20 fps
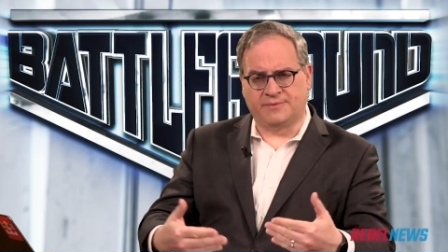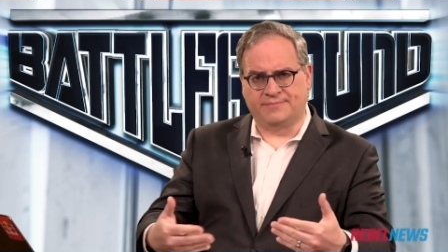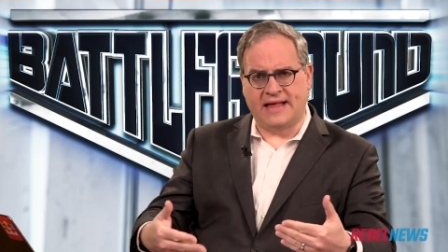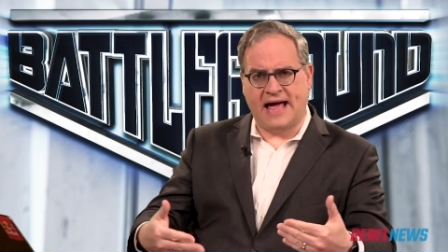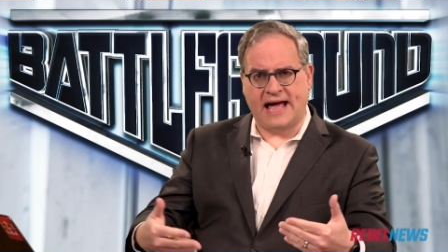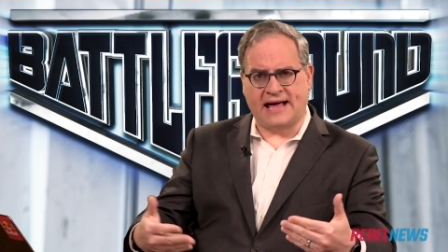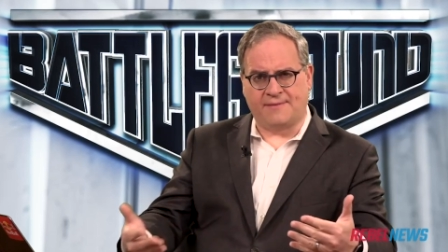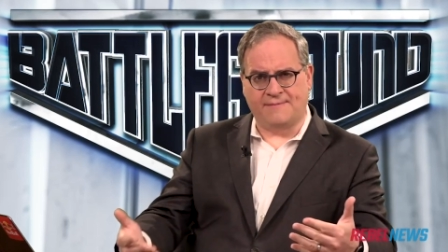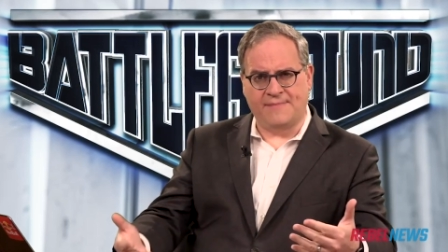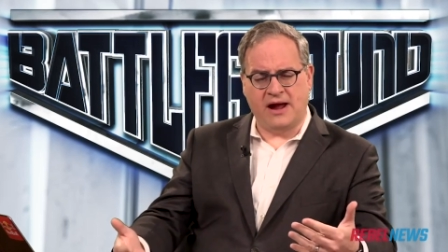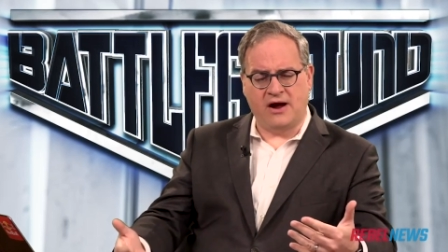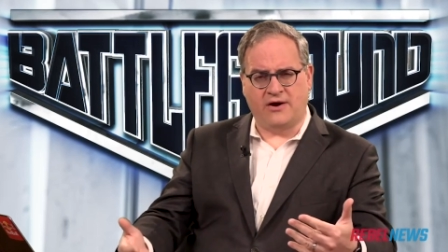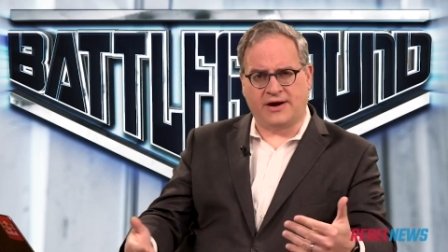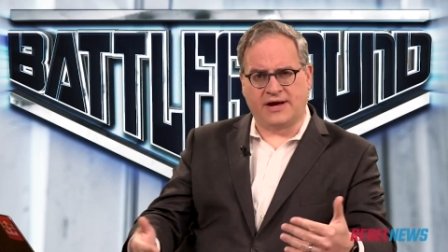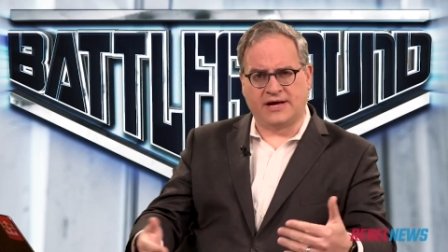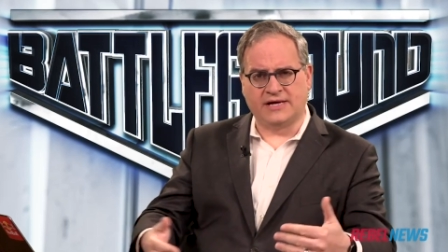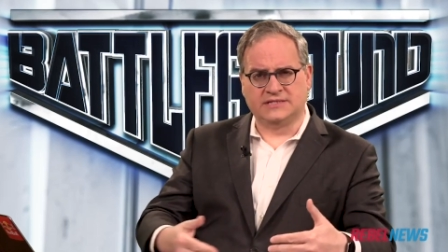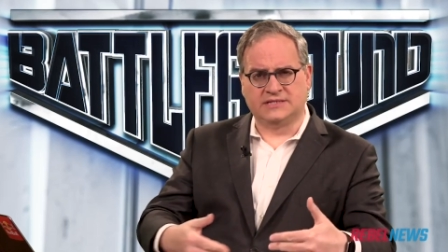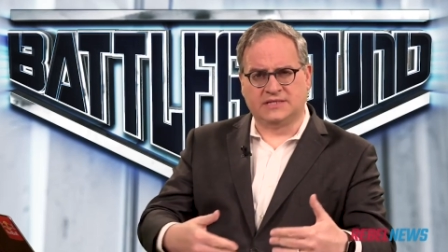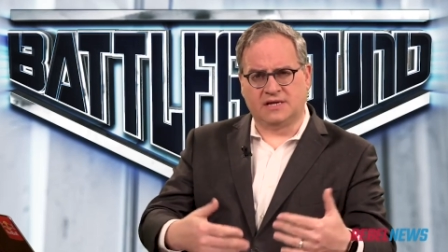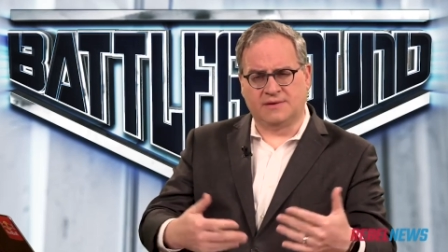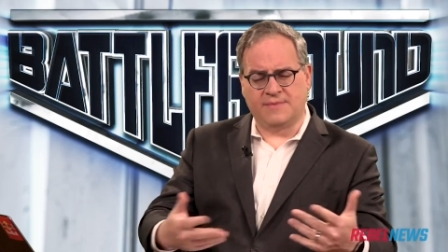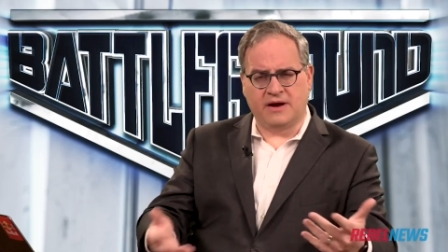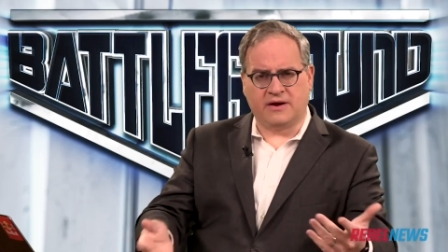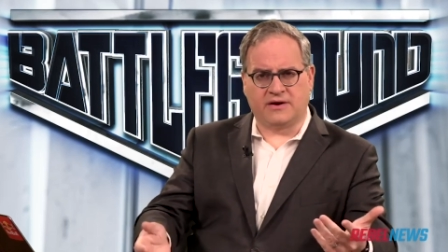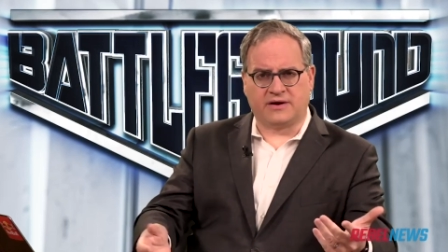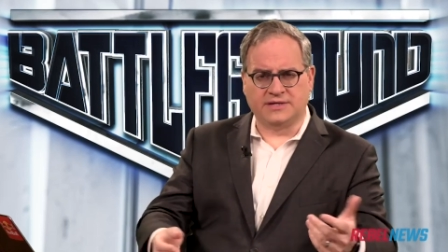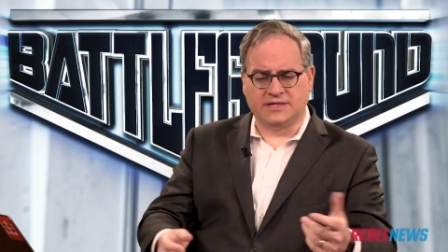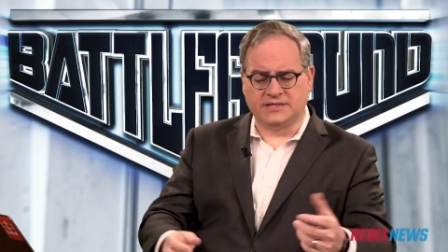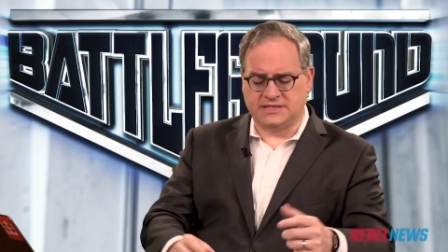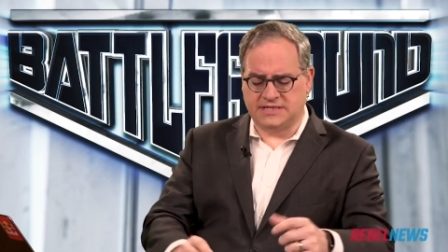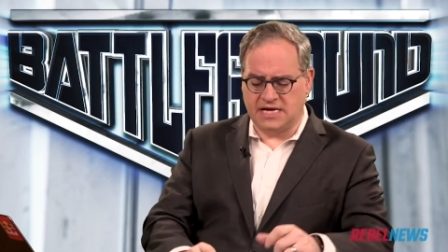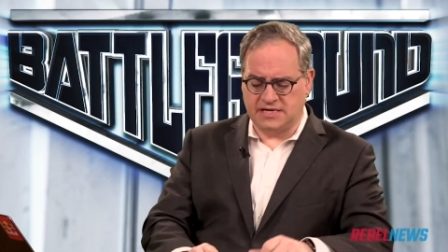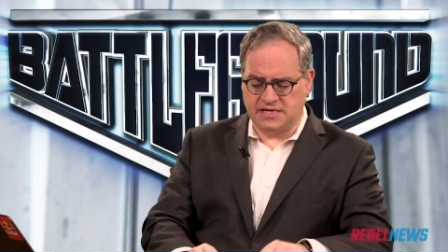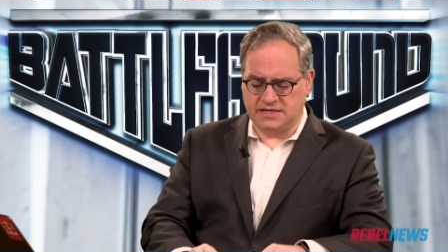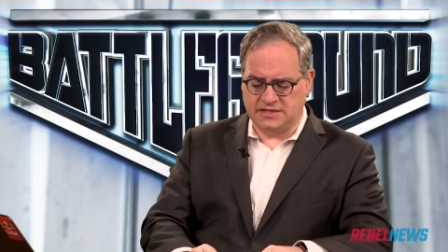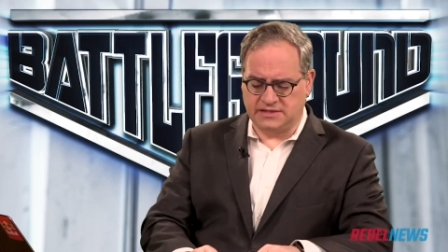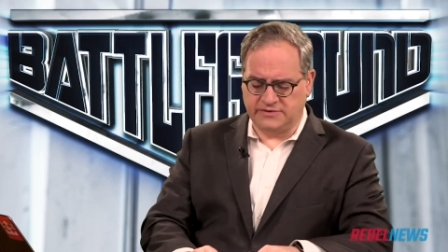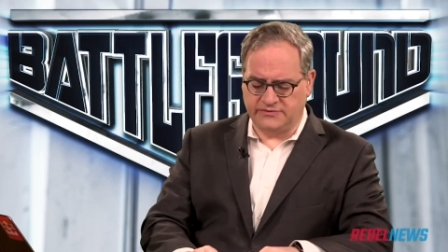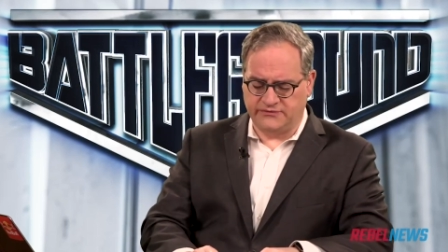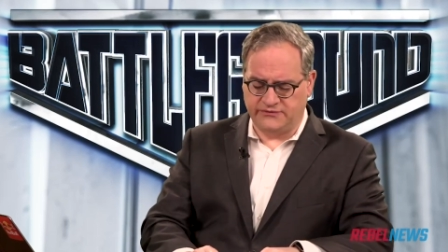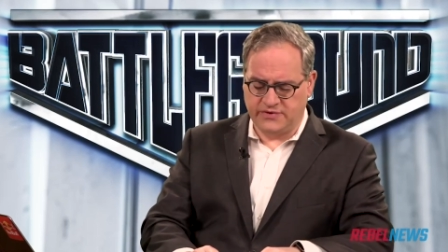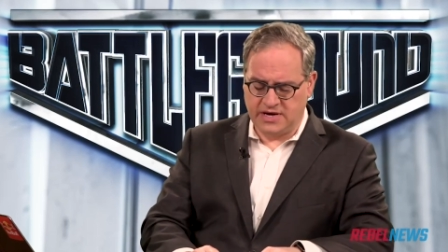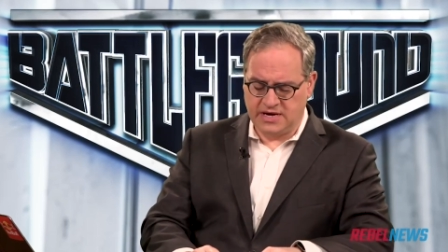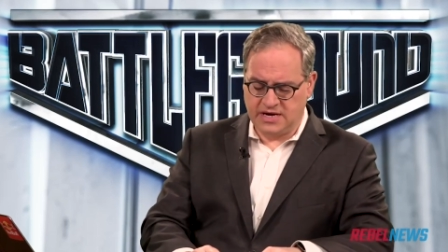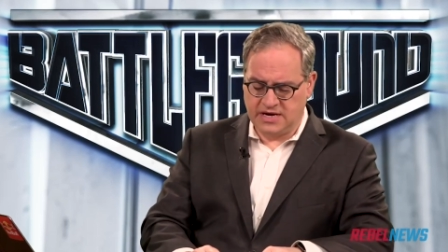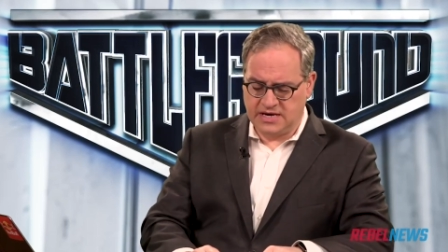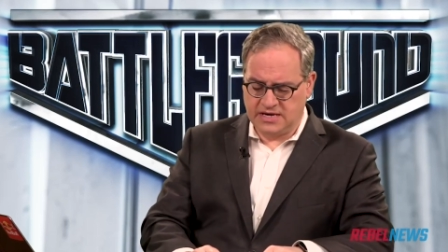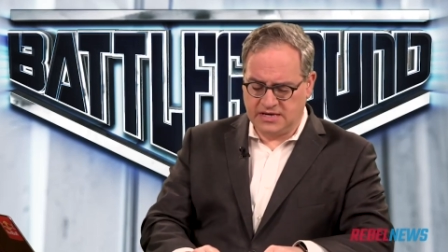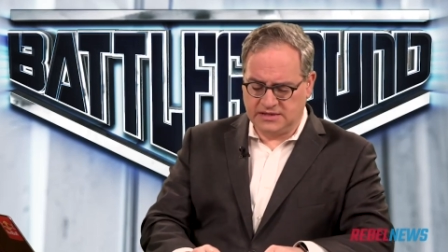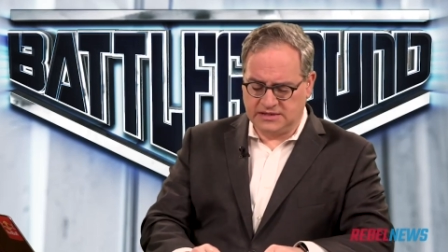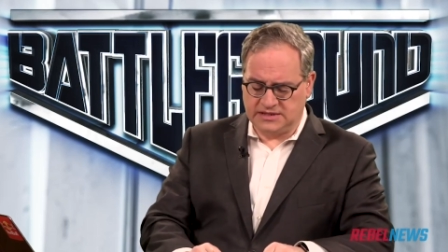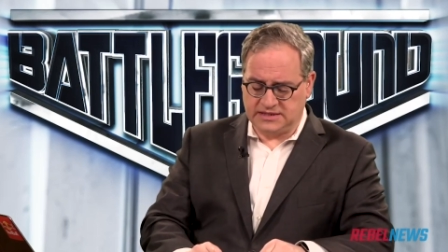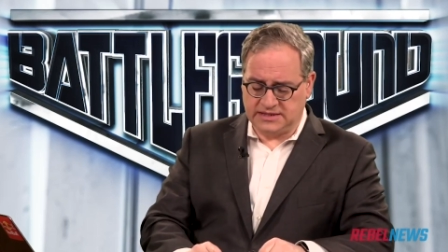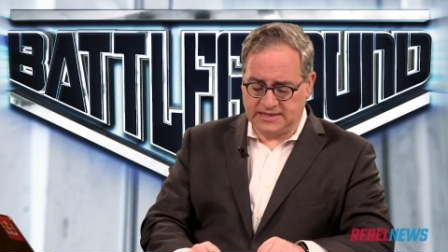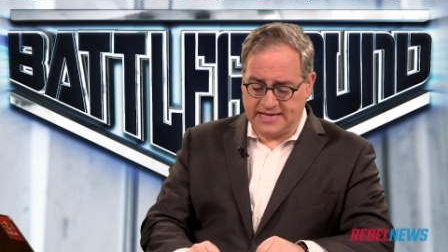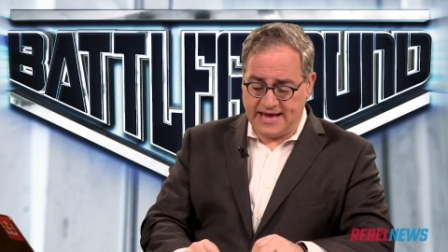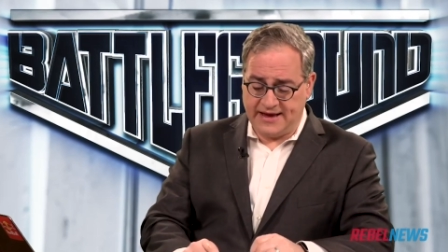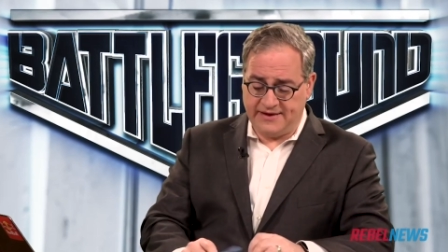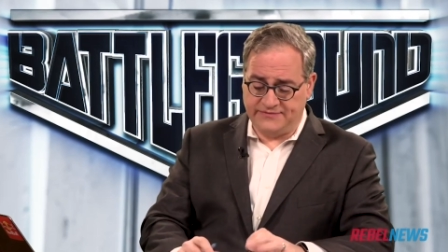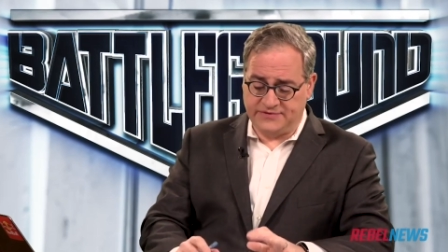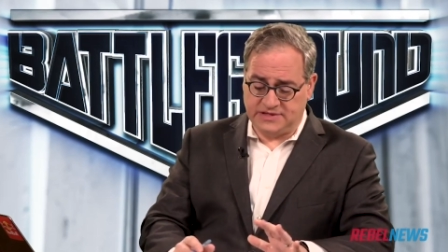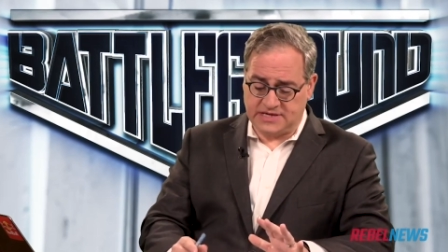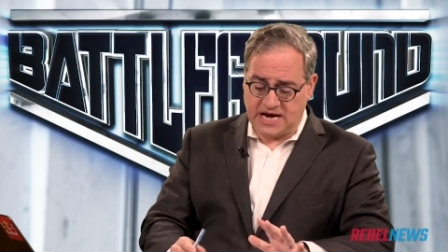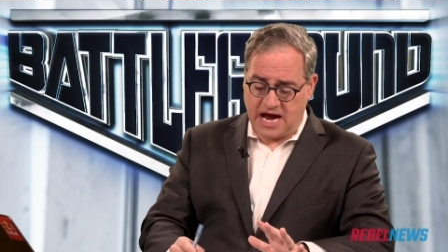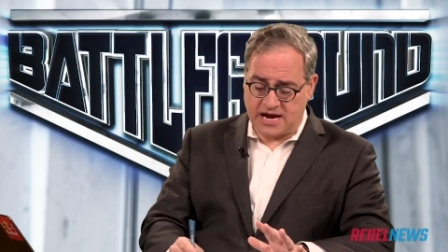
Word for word: Black Americans and American descendants of slaves.